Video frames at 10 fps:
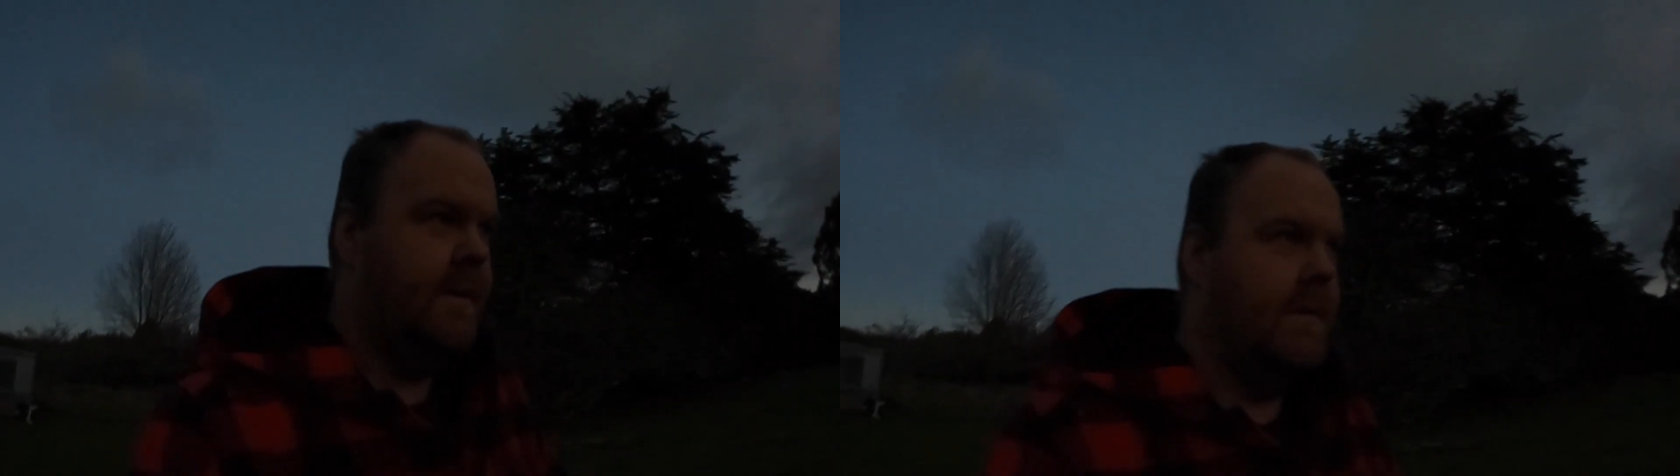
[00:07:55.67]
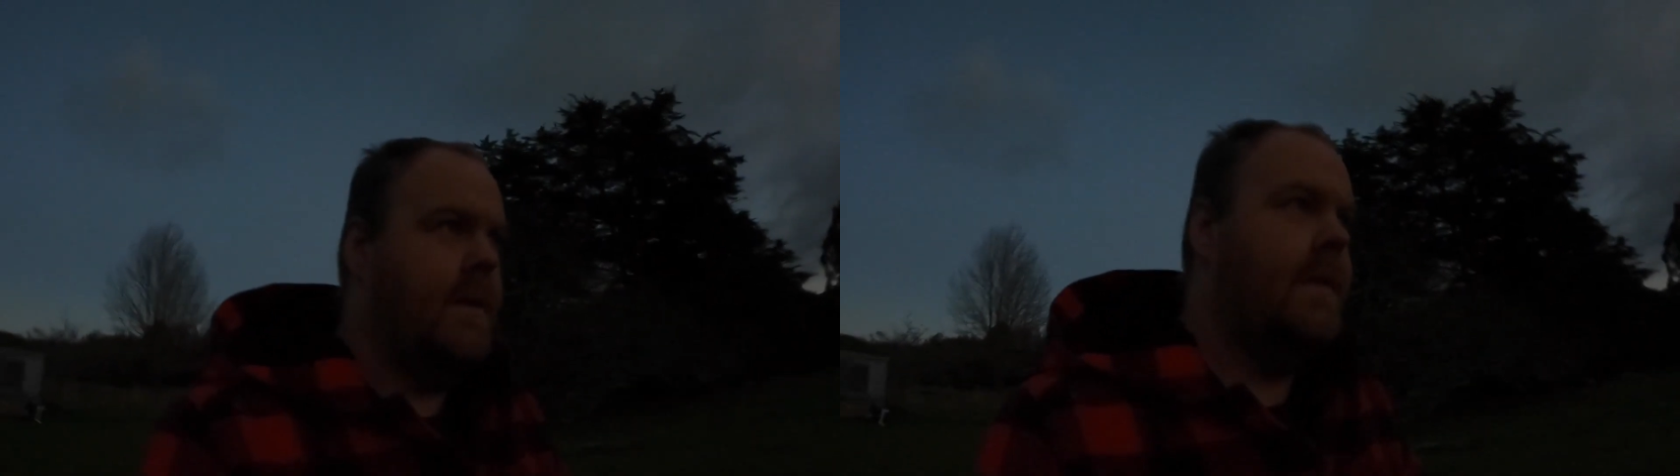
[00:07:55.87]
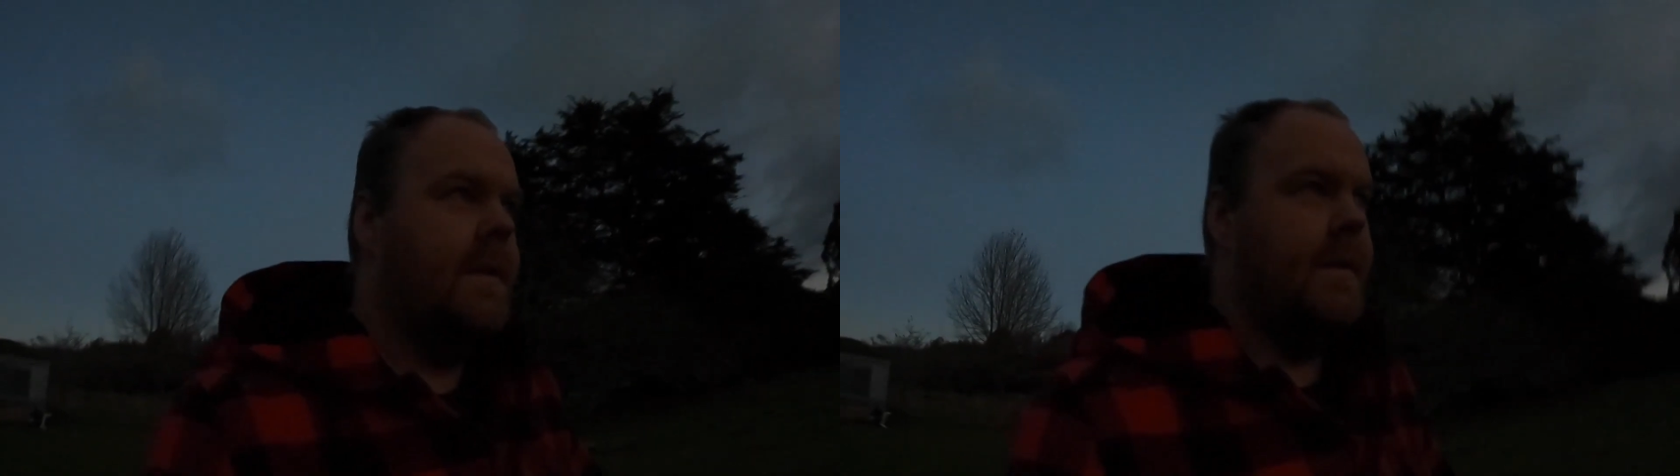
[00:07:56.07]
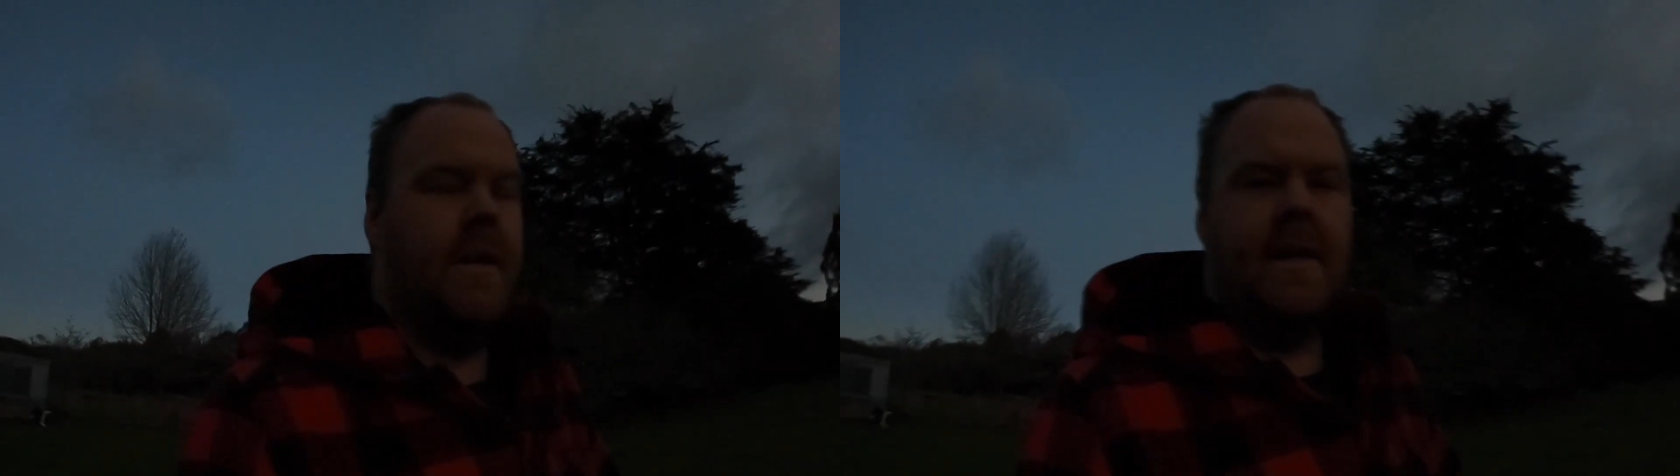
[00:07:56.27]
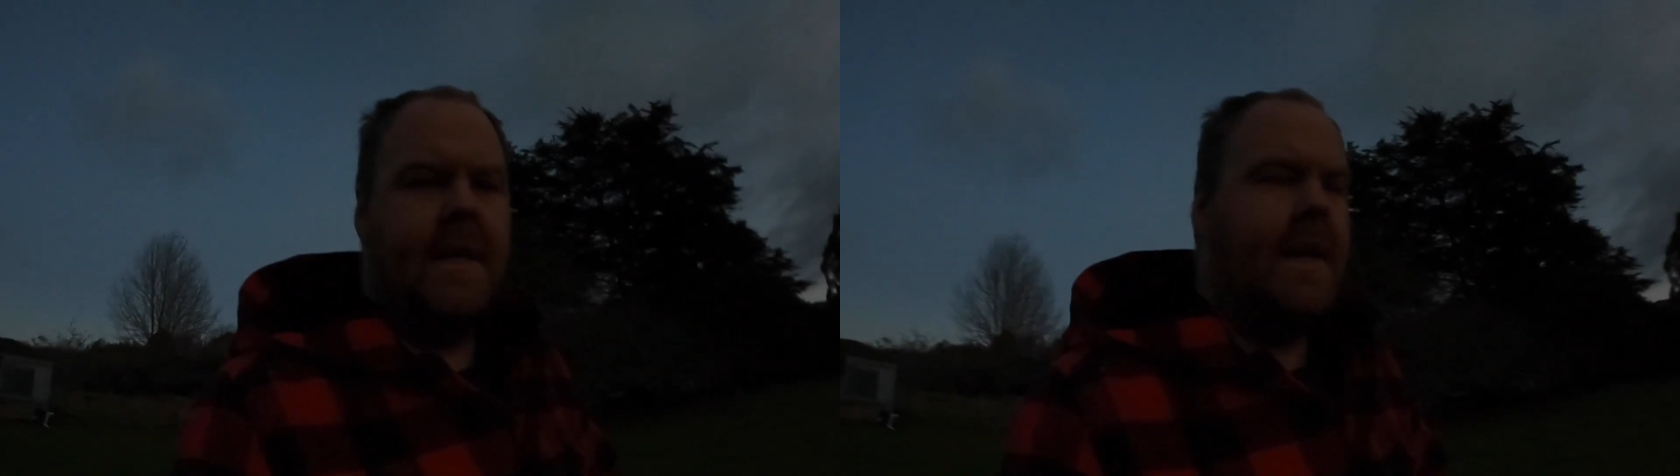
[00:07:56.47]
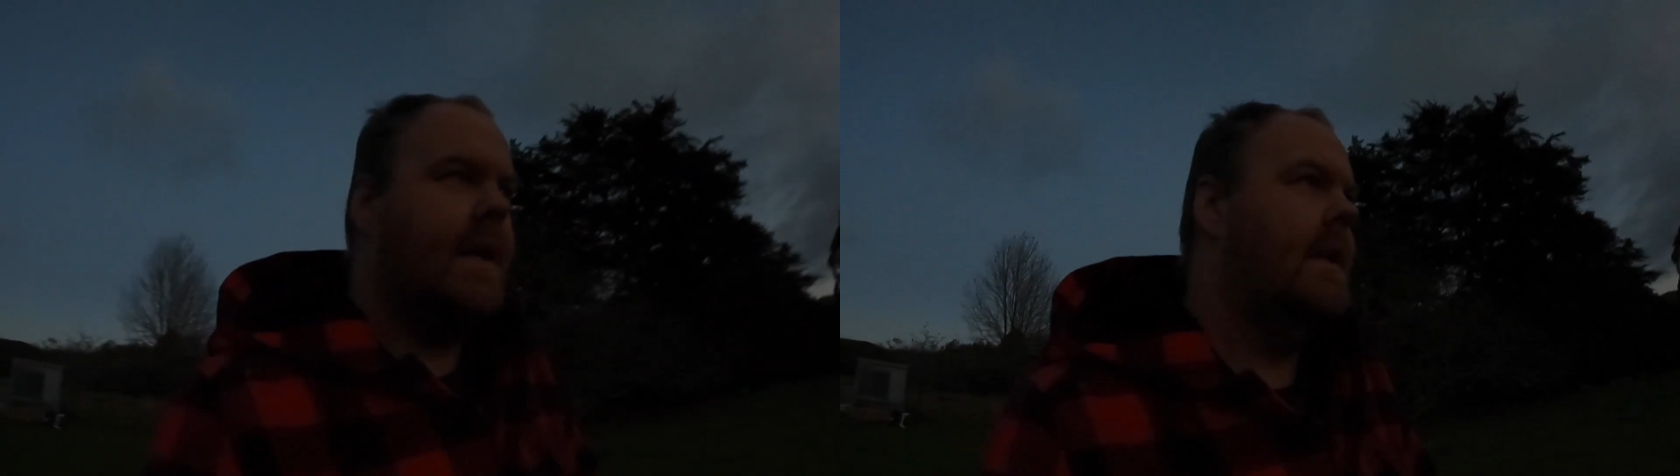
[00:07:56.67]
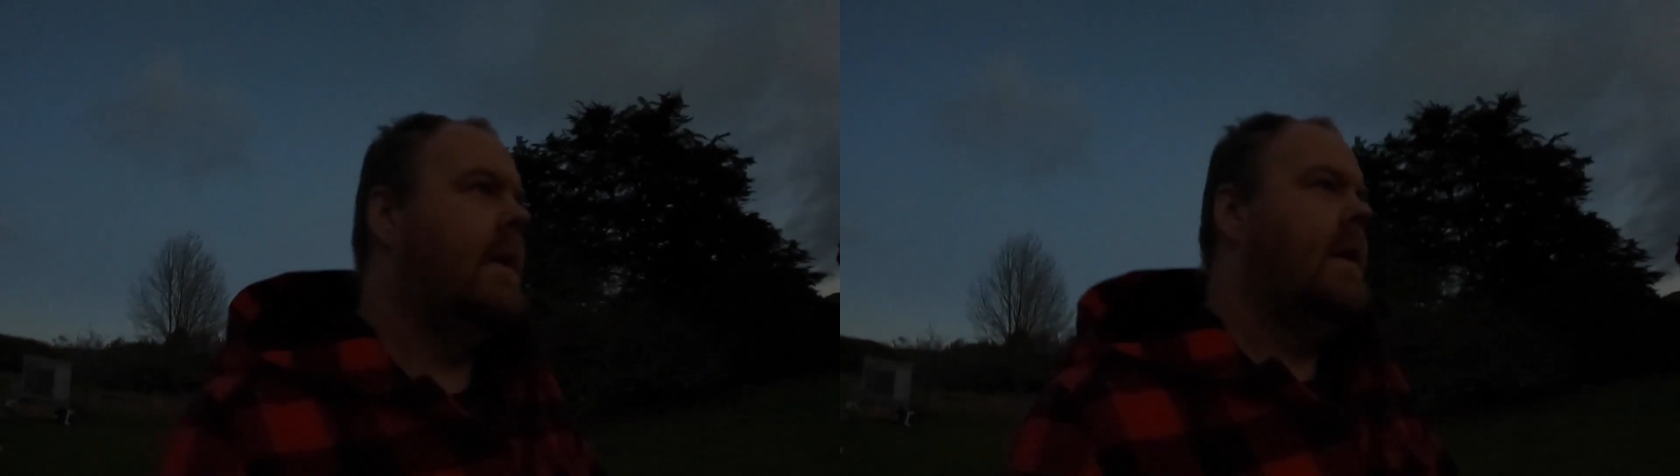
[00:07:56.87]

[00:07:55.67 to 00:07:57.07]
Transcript: with 98,